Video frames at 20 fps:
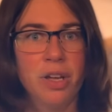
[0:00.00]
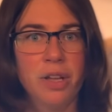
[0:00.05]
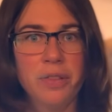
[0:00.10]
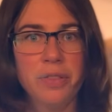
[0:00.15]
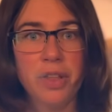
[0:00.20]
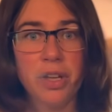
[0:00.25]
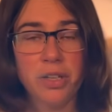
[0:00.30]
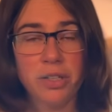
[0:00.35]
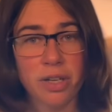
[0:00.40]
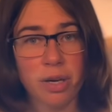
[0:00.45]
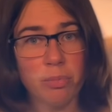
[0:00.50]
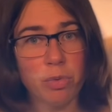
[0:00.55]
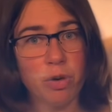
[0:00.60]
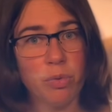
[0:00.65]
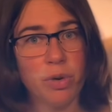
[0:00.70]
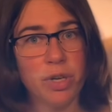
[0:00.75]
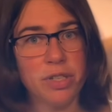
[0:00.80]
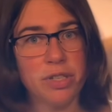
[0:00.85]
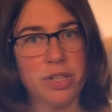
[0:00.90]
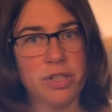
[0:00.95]
The number
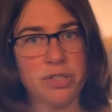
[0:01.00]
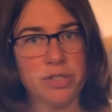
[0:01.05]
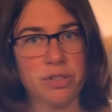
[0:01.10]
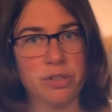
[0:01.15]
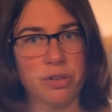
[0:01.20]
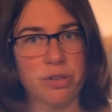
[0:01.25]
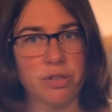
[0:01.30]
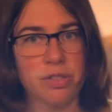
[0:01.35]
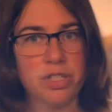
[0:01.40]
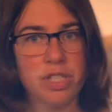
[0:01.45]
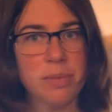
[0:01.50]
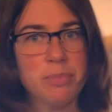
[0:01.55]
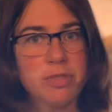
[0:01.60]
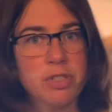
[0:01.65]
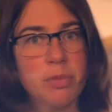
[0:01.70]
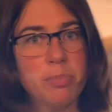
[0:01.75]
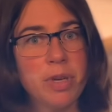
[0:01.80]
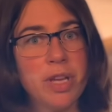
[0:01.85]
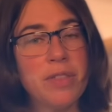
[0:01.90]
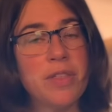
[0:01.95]
one concern seems to
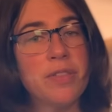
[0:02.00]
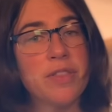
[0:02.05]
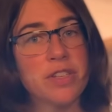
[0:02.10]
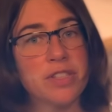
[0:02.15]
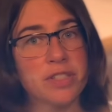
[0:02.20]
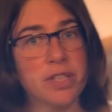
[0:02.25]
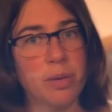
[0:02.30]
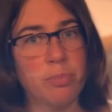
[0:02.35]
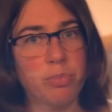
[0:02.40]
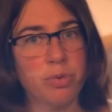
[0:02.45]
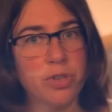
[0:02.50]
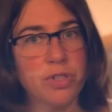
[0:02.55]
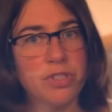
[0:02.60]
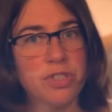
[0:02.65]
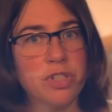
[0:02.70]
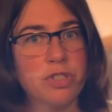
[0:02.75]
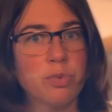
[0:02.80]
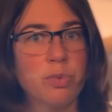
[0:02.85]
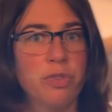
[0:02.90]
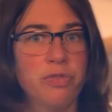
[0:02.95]
be that the Sun
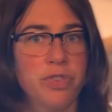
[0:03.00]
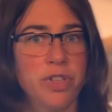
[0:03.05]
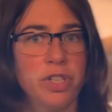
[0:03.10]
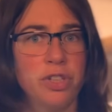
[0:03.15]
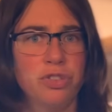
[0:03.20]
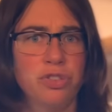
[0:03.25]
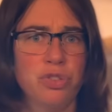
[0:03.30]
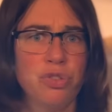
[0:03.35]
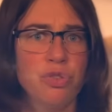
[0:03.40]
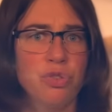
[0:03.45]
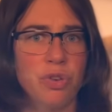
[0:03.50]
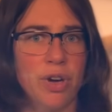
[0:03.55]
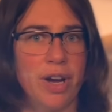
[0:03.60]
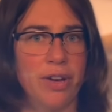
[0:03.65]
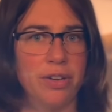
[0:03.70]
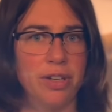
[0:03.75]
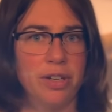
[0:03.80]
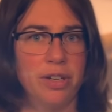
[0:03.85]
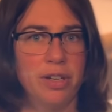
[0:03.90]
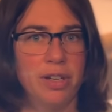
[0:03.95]
Princess will feel too crowded.